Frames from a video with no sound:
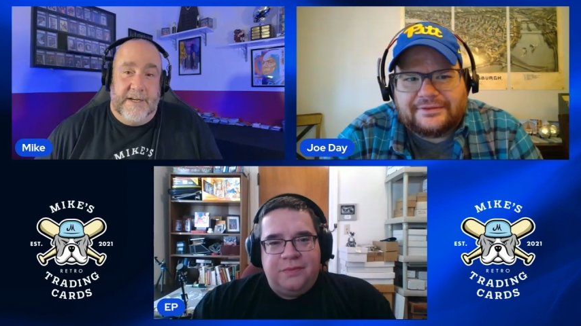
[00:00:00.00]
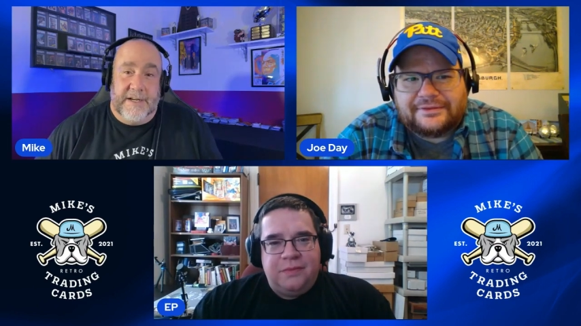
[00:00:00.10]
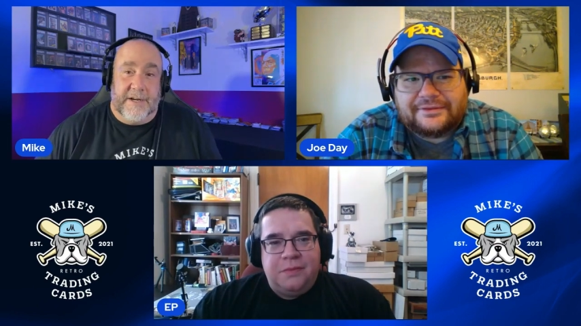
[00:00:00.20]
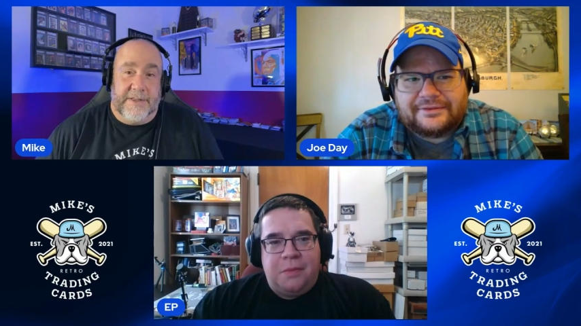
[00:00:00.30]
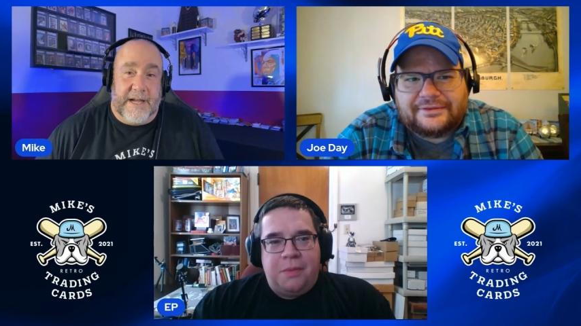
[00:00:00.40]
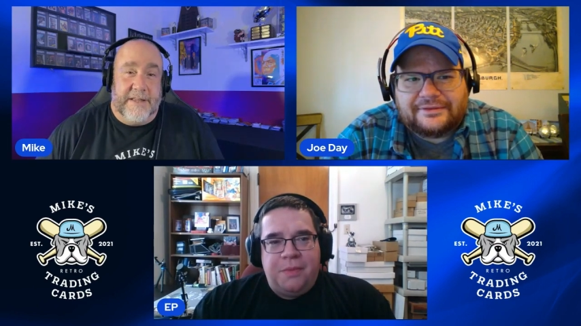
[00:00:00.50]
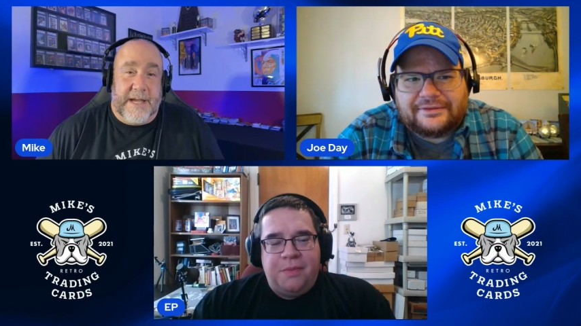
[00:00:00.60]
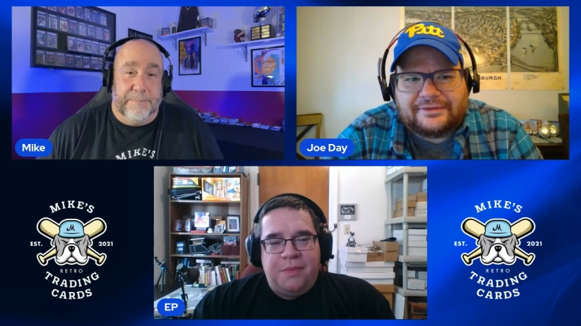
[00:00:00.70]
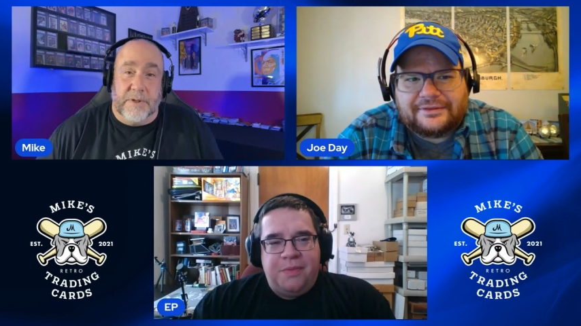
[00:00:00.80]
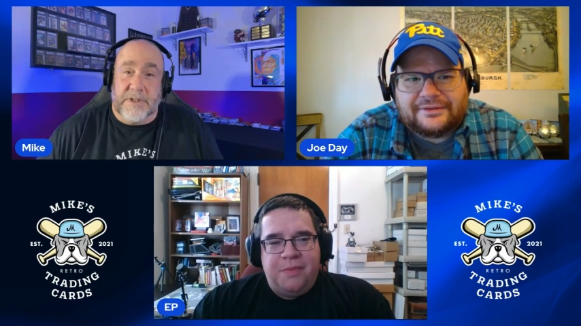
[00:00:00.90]
Speaker 1: you know, they,
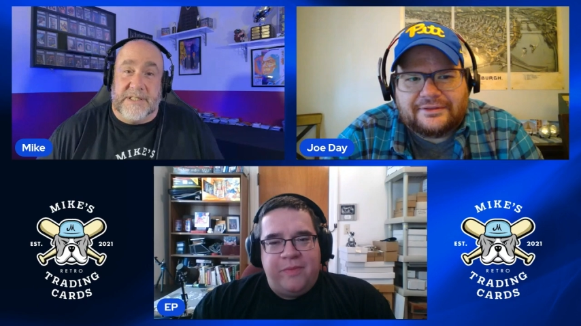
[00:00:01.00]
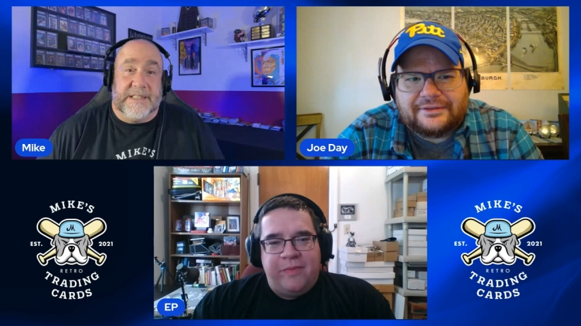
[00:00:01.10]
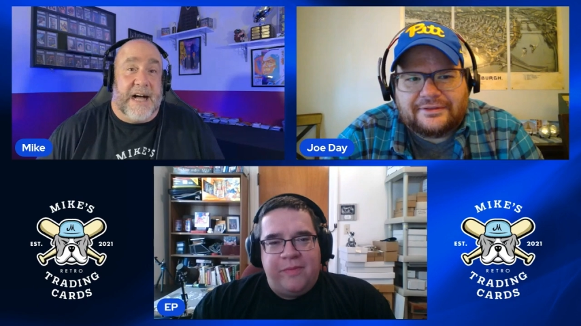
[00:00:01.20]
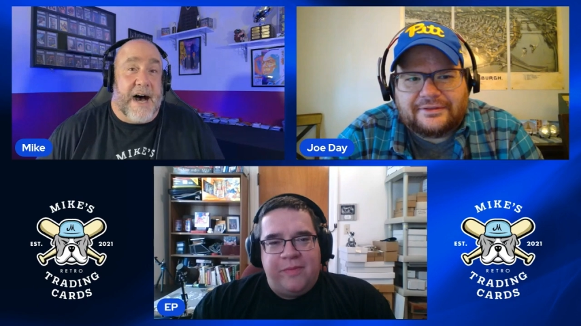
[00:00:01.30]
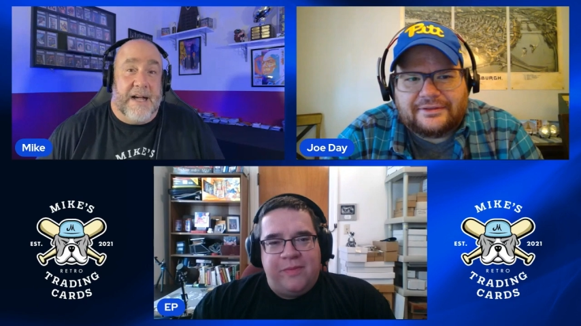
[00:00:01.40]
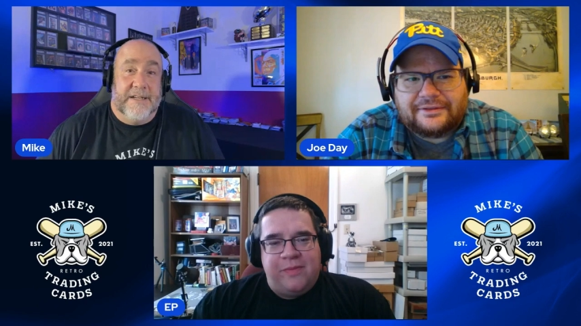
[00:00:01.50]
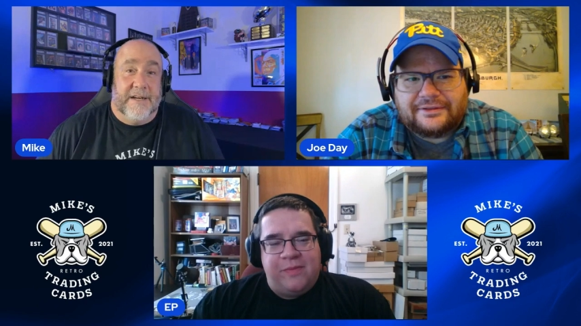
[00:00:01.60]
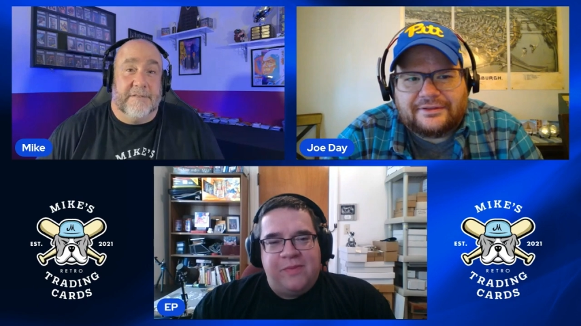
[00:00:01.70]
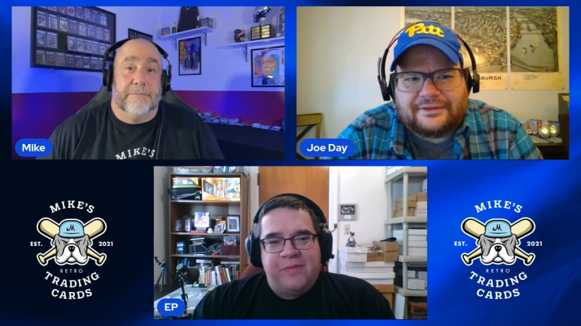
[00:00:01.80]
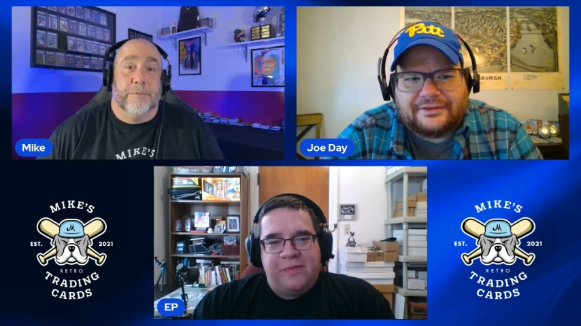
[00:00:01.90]
they pull a lot
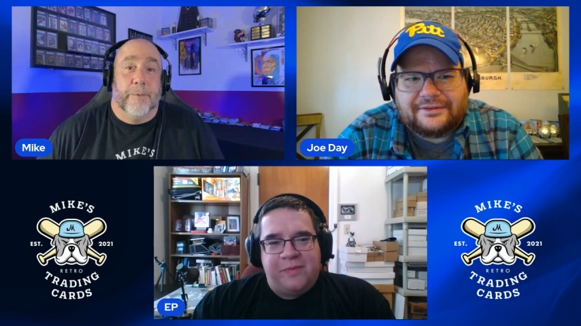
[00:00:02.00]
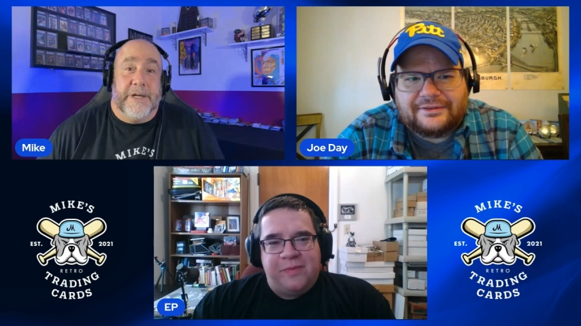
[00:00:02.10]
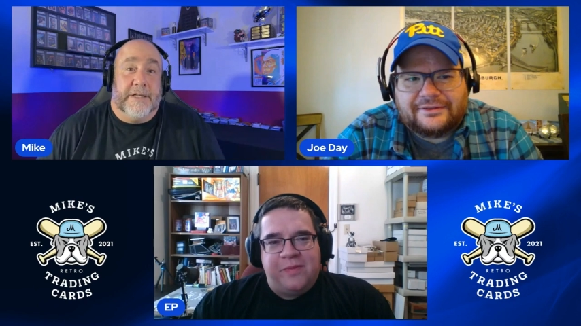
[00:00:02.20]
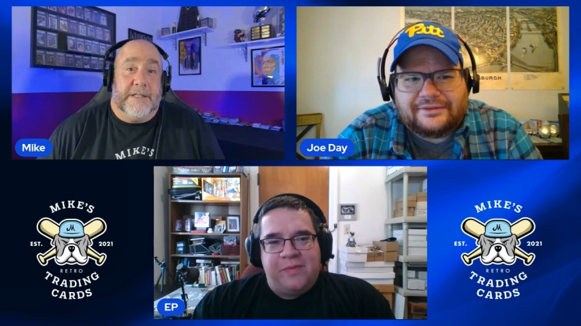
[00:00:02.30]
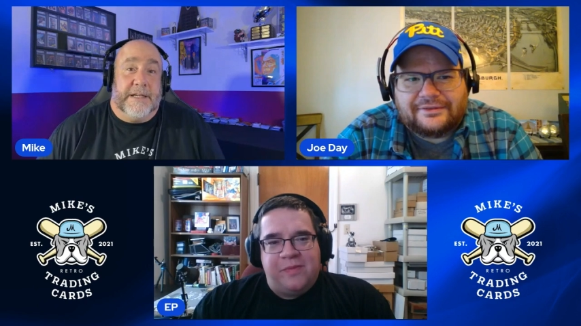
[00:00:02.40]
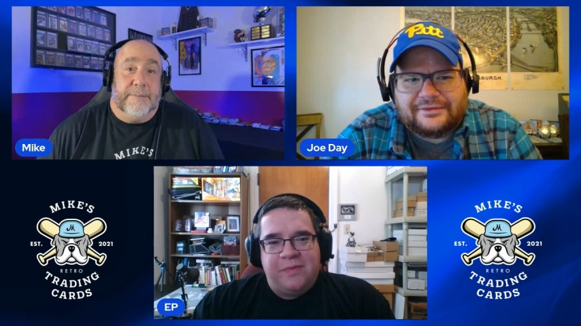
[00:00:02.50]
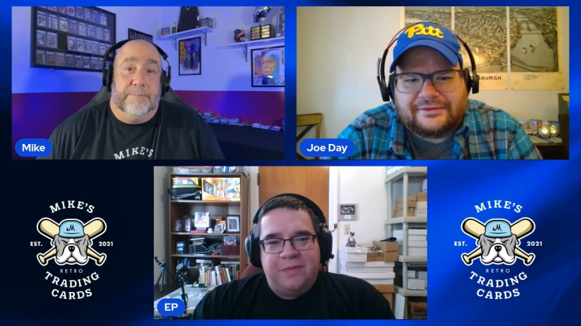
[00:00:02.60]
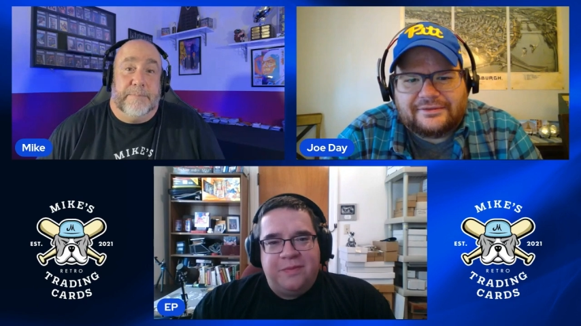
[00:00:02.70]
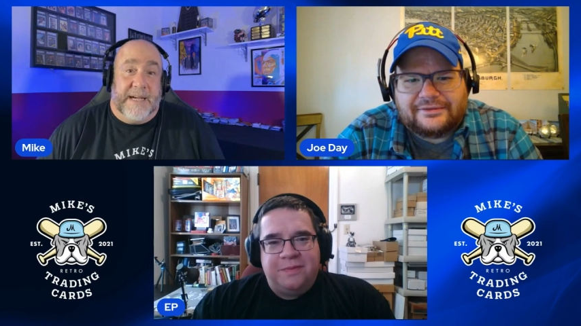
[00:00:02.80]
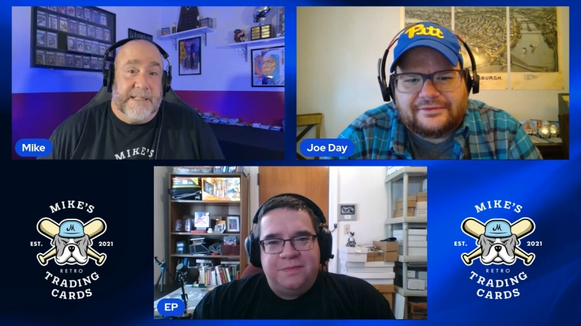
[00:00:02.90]
of really
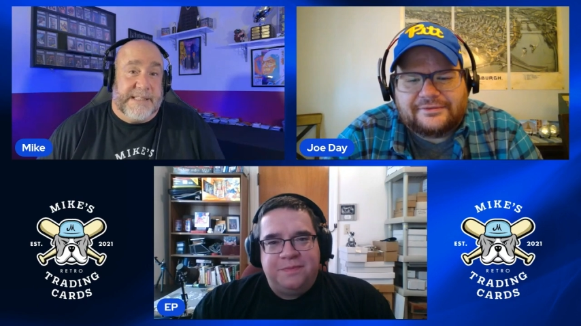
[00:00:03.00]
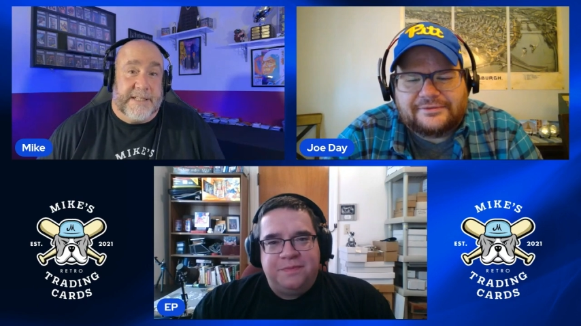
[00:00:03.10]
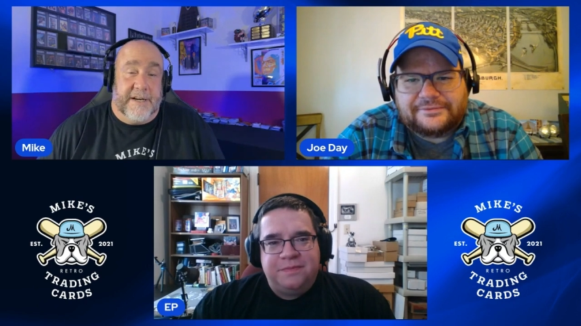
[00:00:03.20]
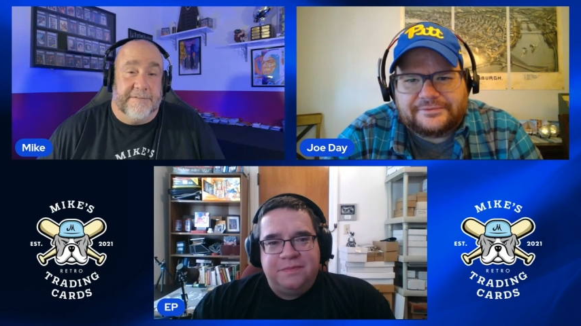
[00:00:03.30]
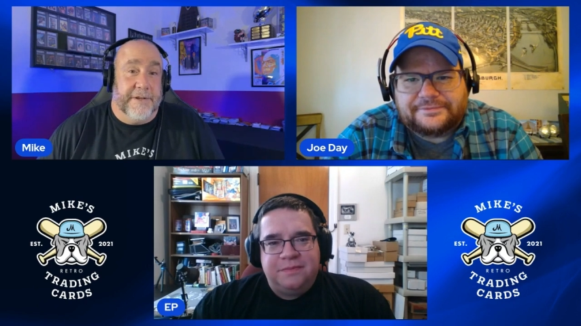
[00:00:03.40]
big stuff.